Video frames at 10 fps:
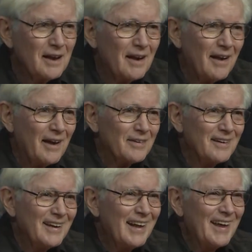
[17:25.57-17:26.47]
And
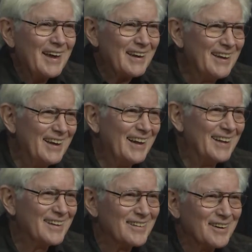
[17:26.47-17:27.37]
hey,
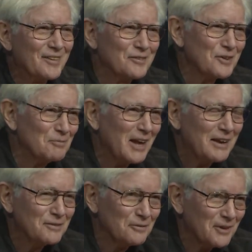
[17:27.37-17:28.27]
there's some
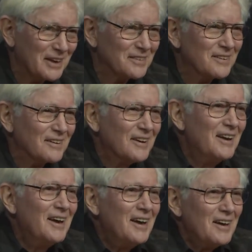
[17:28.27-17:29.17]
Lanza fans here.
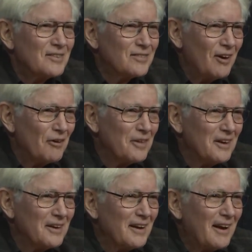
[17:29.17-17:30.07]
So he